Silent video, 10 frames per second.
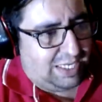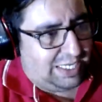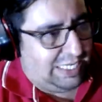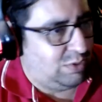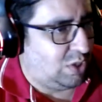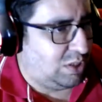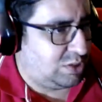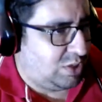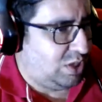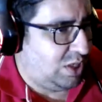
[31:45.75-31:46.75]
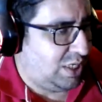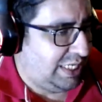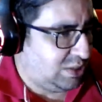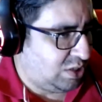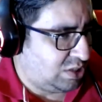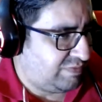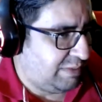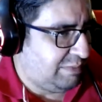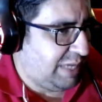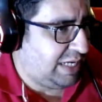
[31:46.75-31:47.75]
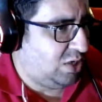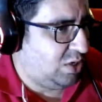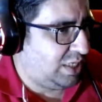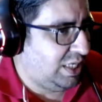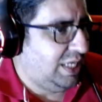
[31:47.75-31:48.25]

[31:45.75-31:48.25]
He's also from Bangalore,